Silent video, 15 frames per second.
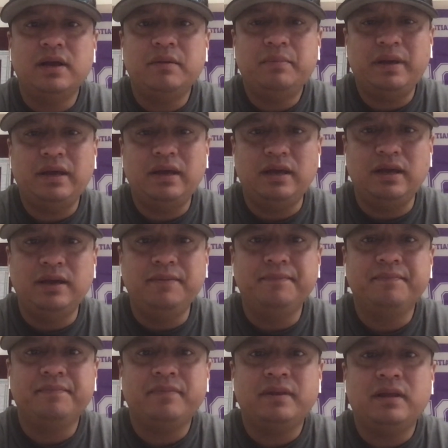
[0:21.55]
PE,
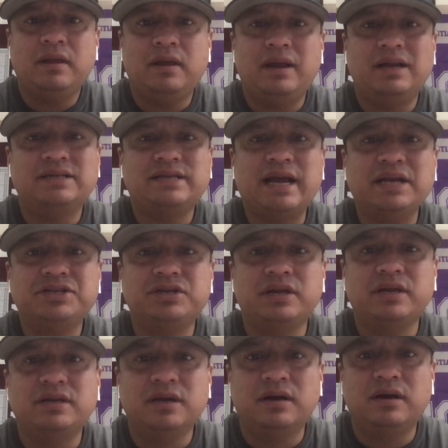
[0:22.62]
and it's actually
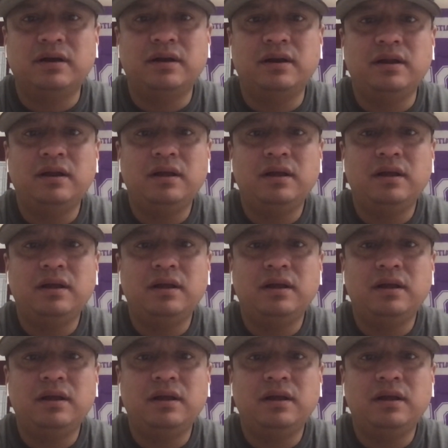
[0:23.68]
done